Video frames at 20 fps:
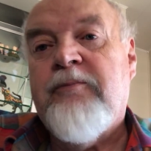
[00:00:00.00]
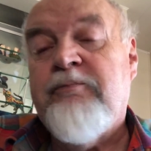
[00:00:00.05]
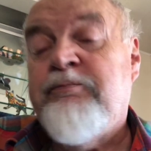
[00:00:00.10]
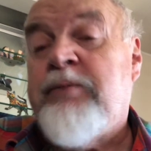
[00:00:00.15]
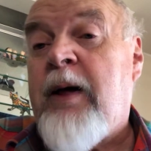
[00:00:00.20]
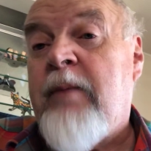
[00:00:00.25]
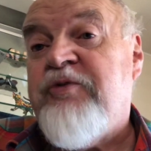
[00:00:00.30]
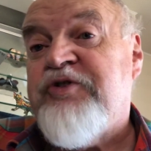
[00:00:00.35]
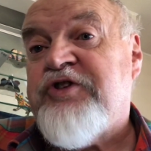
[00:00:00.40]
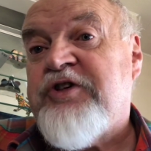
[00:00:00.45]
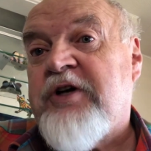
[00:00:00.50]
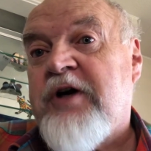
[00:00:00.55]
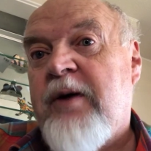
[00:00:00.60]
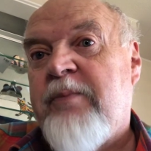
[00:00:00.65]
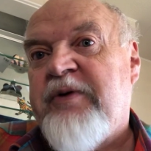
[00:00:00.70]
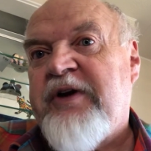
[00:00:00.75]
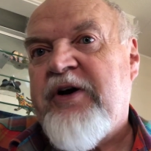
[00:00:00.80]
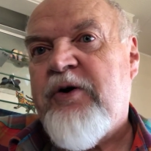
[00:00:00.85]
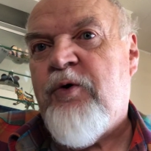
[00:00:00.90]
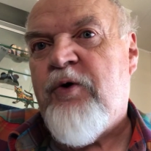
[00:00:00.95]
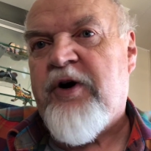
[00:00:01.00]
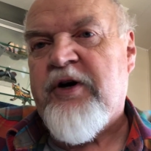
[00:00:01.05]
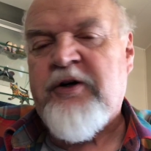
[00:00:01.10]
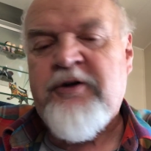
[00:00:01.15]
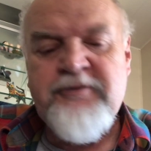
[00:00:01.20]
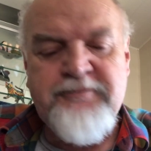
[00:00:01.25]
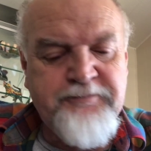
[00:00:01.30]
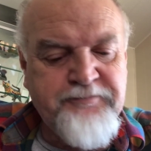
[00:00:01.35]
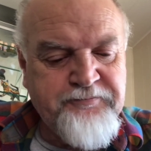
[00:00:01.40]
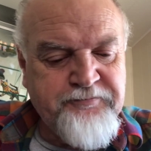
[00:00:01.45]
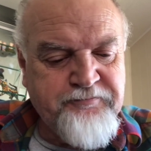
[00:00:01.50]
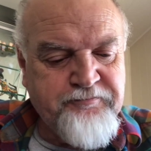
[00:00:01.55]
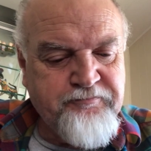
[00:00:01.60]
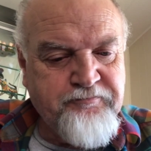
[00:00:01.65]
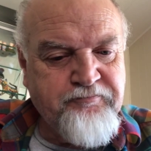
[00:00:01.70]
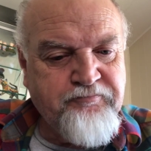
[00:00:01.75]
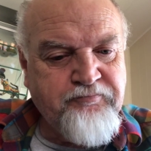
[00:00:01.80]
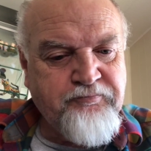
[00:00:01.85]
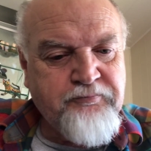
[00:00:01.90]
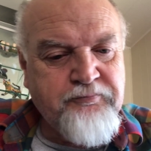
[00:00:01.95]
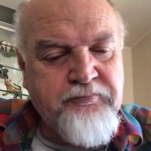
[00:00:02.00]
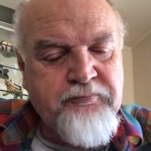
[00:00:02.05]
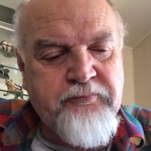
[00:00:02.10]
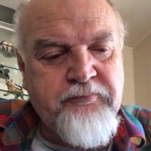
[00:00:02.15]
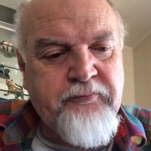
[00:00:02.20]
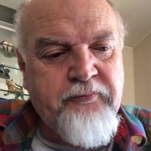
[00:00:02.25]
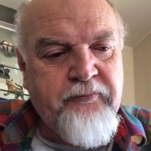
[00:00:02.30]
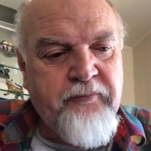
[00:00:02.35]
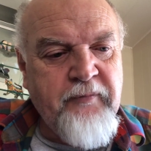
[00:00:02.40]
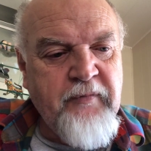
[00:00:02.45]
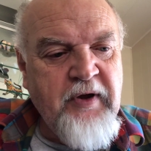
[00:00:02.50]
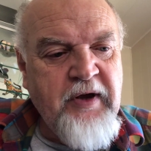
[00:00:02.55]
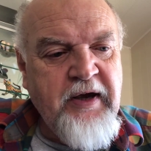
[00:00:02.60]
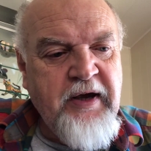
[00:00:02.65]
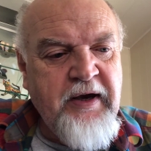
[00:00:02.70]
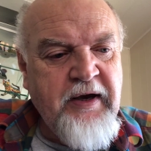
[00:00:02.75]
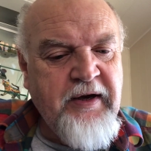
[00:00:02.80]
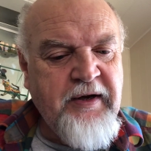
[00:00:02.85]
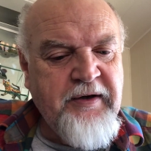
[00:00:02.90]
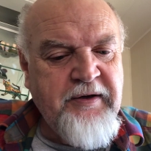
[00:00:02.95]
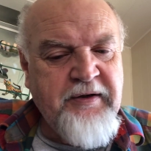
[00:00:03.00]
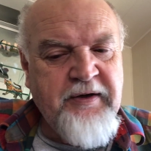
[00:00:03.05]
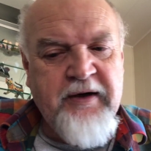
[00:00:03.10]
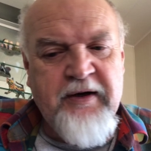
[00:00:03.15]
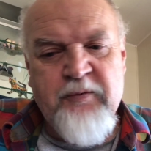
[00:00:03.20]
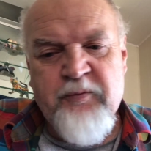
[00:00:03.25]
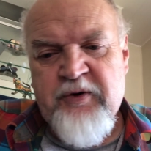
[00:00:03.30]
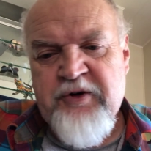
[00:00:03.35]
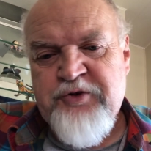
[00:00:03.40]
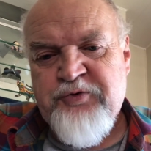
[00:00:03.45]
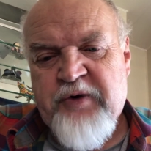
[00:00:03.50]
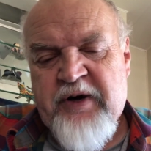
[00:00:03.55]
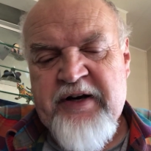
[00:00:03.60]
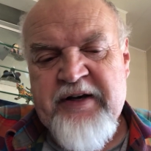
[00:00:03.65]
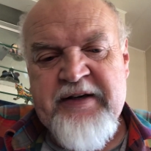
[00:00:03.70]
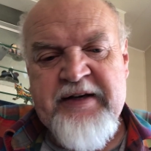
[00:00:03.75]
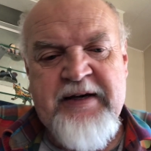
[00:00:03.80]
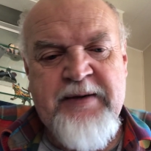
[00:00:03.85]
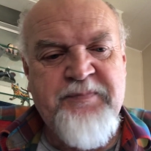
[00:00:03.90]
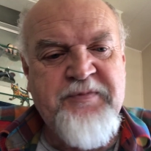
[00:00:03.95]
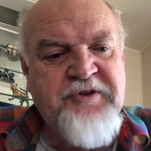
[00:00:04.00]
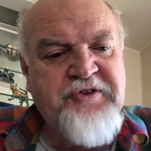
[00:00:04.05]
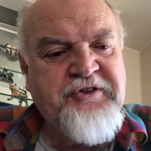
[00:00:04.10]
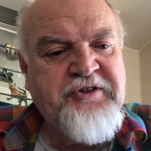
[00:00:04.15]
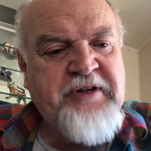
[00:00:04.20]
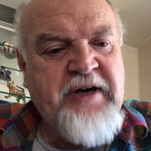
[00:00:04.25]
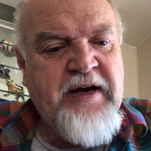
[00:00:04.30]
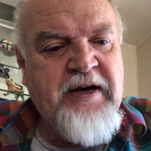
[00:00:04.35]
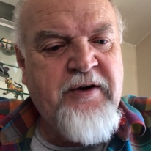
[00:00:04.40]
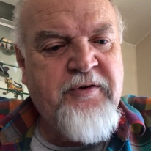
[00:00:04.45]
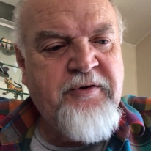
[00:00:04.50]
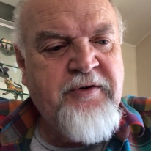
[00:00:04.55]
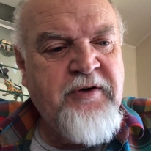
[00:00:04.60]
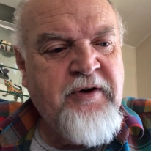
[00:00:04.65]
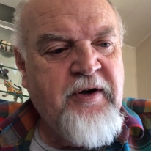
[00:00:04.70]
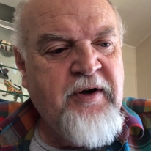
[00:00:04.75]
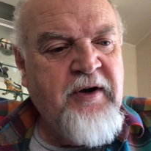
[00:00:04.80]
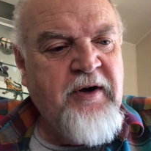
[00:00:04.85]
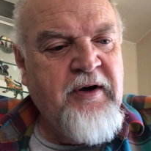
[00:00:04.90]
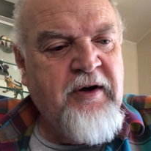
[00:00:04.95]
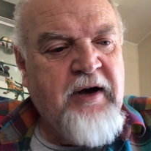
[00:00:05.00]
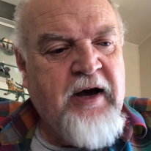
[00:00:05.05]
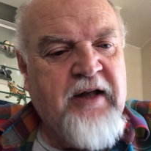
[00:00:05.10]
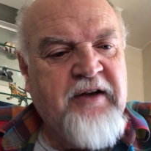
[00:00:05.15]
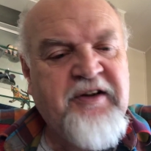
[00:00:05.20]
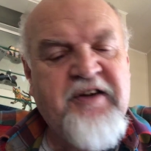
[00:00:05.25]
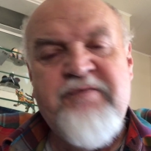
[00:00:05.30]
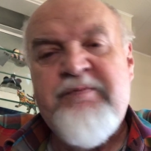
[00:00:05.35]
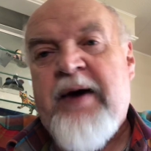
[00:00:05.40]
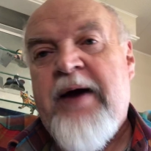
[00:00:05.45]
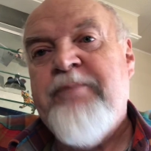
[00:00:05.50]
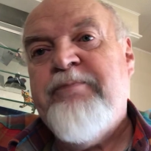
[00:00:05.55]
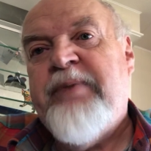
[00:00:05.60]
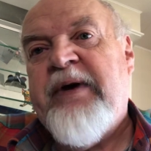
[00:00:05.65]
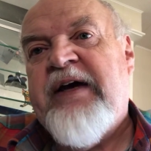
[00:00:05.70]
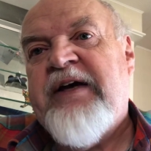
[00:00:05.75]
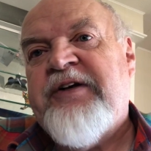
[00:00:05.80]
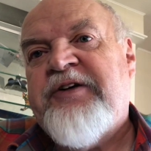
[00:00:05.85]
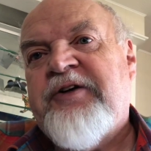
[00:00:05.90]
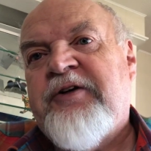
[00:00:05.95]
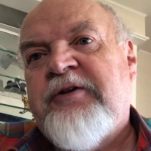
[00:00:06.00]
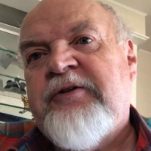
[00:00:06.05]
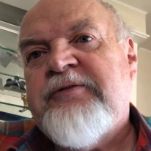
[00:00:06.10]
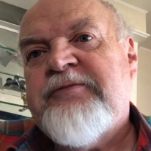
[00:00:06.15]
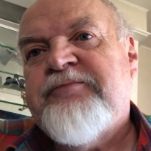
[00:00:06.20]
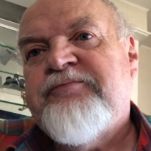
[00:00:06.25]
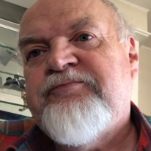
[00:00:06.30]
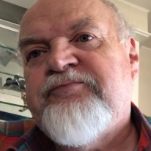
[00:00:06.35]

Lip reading: publishing company order, and I'm going to try to keep this down. I'll leave my banter,